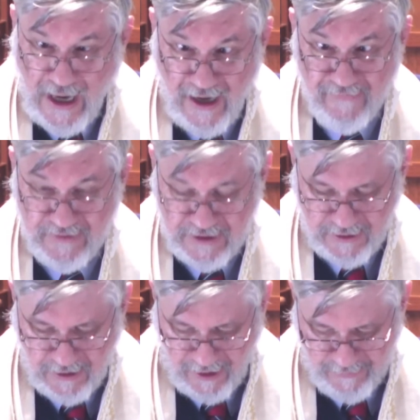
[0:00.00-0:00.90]
have in
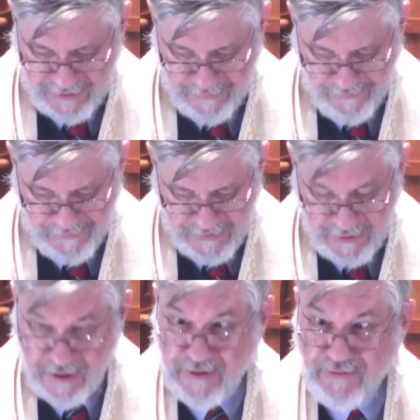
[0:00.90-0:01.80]
common
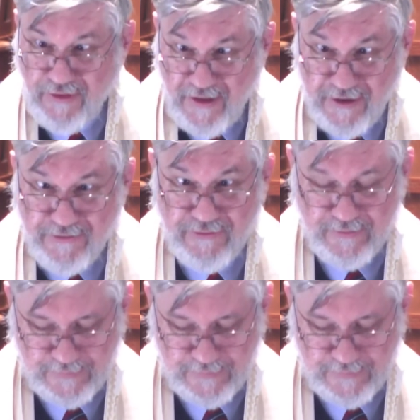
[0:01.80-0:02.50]
is this.